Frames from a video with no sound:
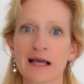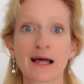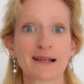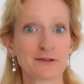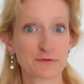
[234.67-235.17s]

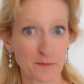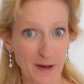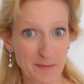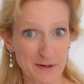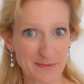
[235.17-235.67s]
at least from
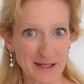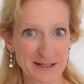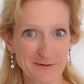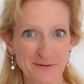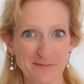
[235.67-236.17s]
my
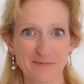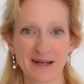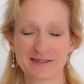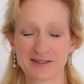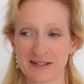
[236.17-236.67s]
perspective, my
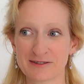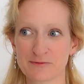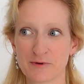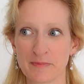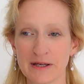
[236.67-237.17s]
suggestion
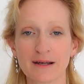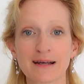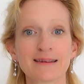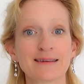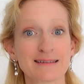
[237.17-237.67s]
would be,
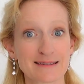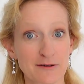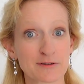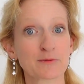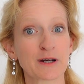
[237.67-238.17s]
this
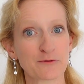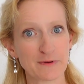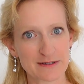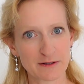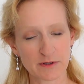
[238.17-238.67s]
sounds quite
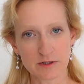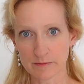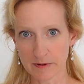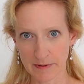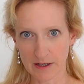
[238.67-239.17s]
reasonable to
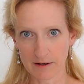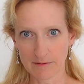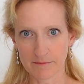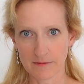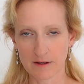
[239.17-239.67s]
prepare,
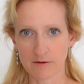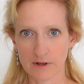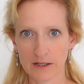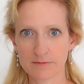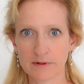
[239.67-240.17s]
right?